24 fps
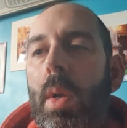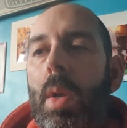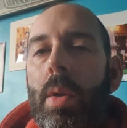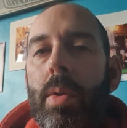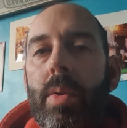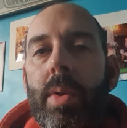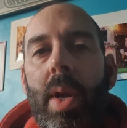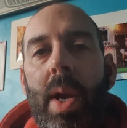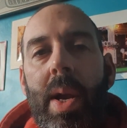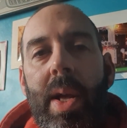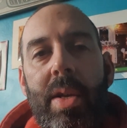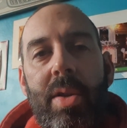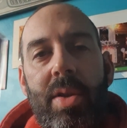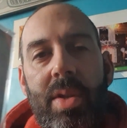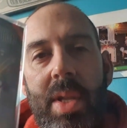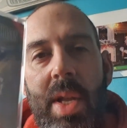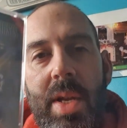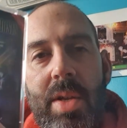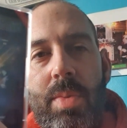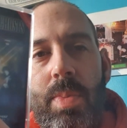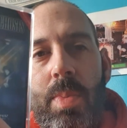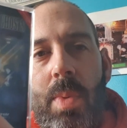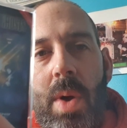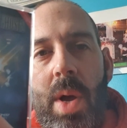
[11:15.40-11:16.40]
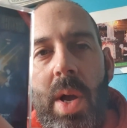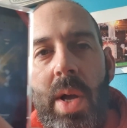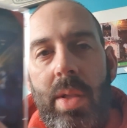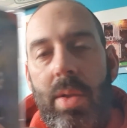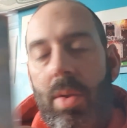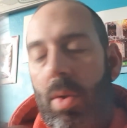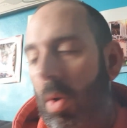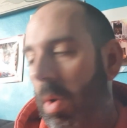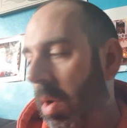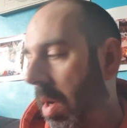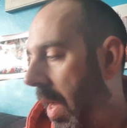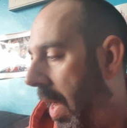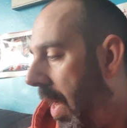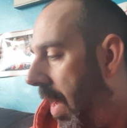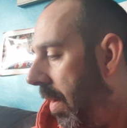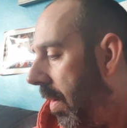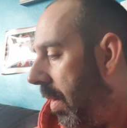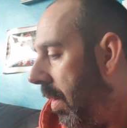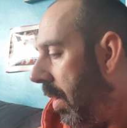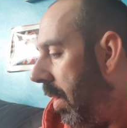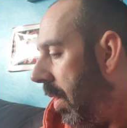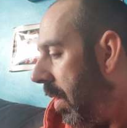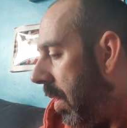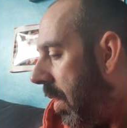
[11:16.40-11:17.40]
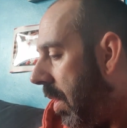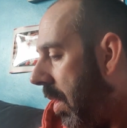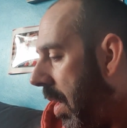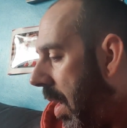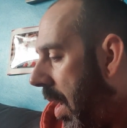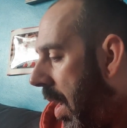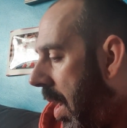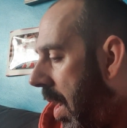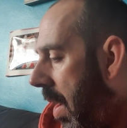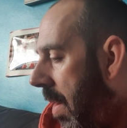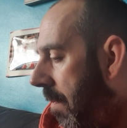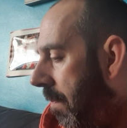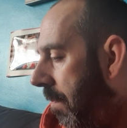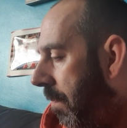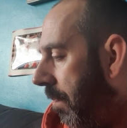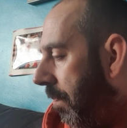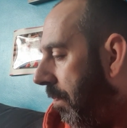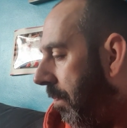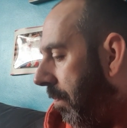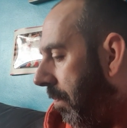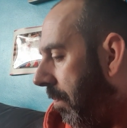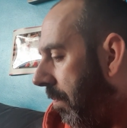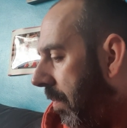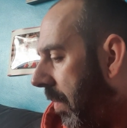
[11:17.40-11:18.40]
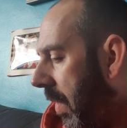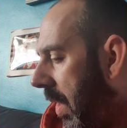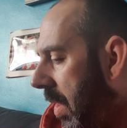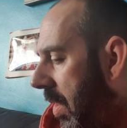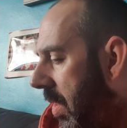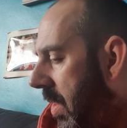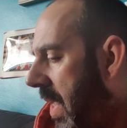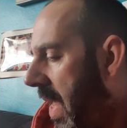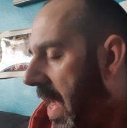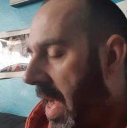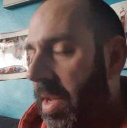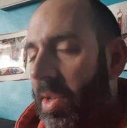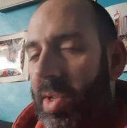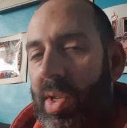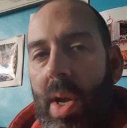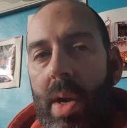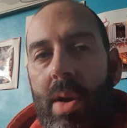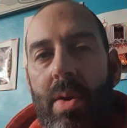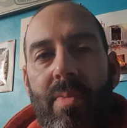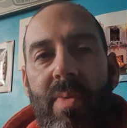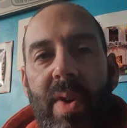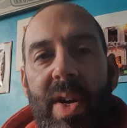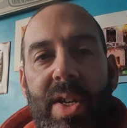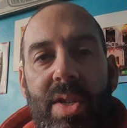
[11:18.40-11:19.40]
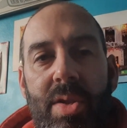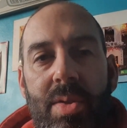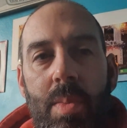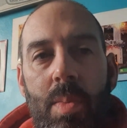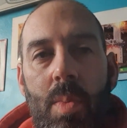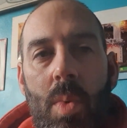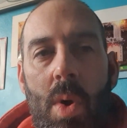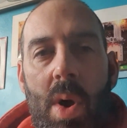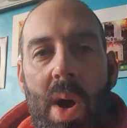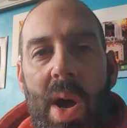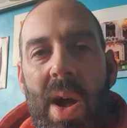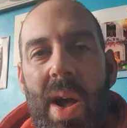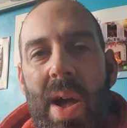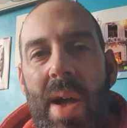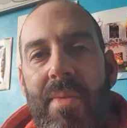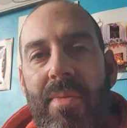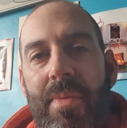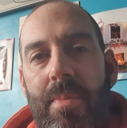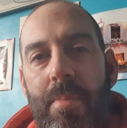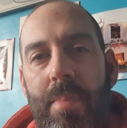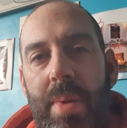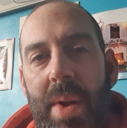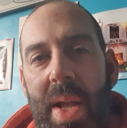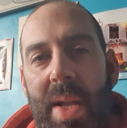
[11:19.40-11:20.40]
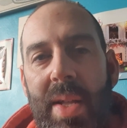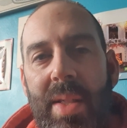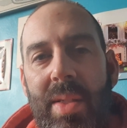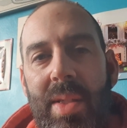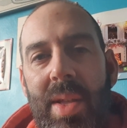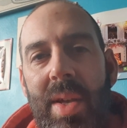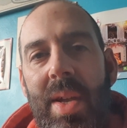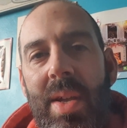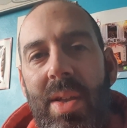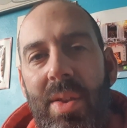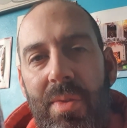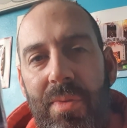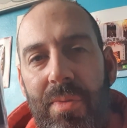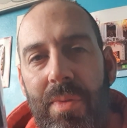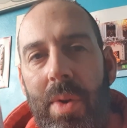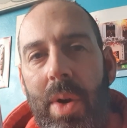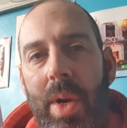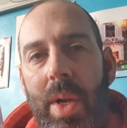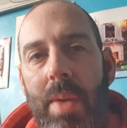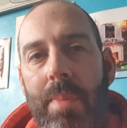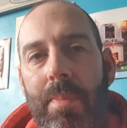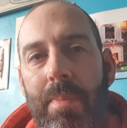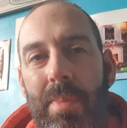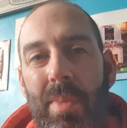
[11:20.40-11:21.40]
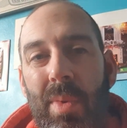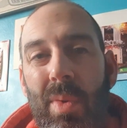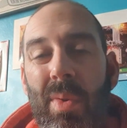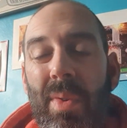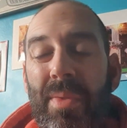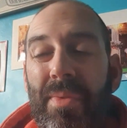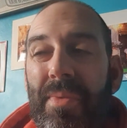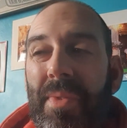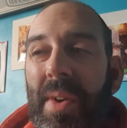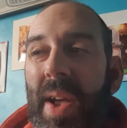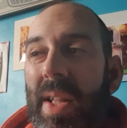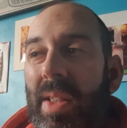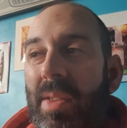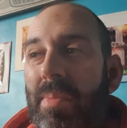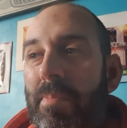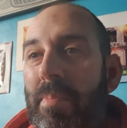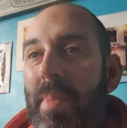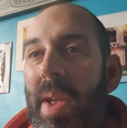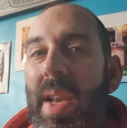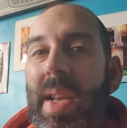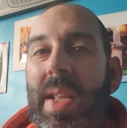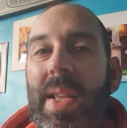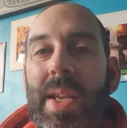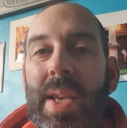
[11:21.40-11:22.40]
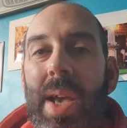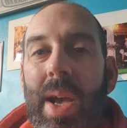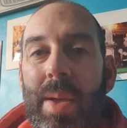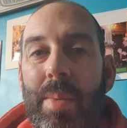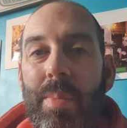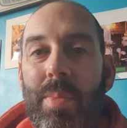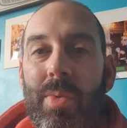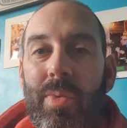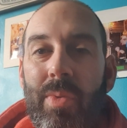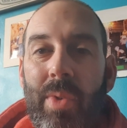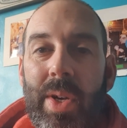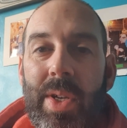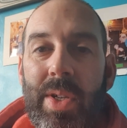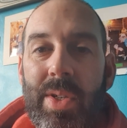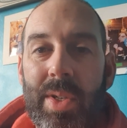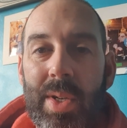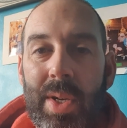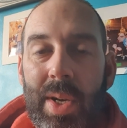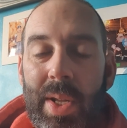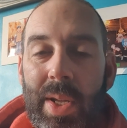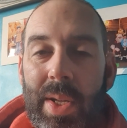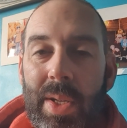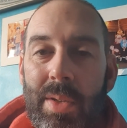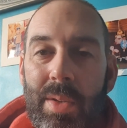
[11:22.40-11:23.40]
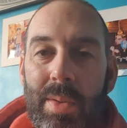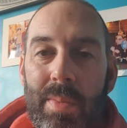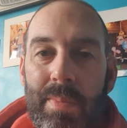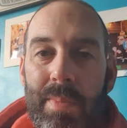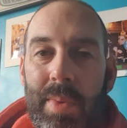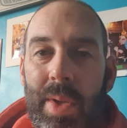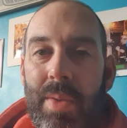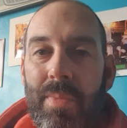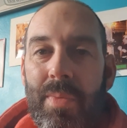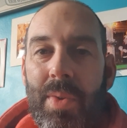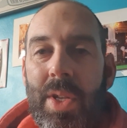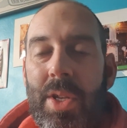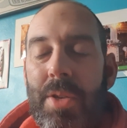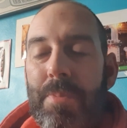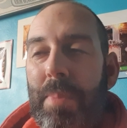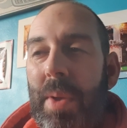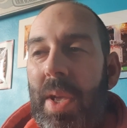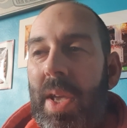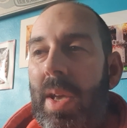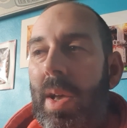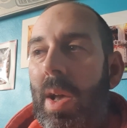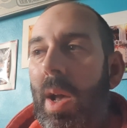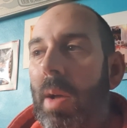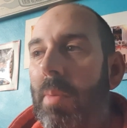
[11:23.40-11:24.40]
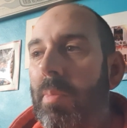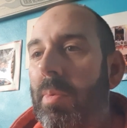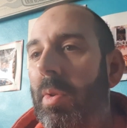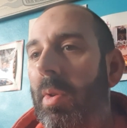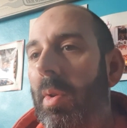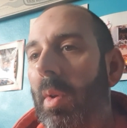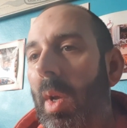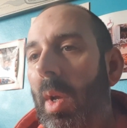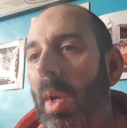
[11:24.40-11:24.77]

So that's why I got that. Yeah, so the reason why I haven't played these three, or in fact many games recently, even these pickups,